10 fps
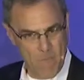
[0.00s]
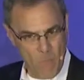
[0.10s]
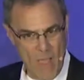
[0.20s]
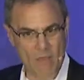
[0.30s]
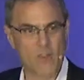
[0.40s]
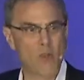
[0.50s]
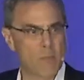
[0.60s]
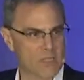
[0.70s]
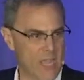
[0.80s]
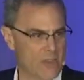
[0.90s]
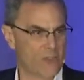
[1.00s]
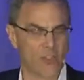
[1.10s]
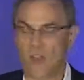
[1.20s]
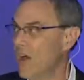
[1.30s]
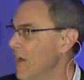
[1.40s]
revenue
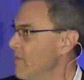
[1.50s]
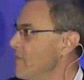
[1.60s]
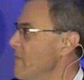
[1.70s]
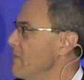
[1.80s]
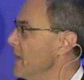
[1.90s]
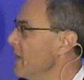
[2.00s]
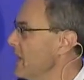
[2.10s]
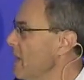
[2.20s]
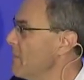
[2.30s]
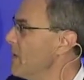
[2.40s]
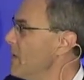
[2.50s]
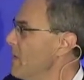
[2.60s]
potential of the medium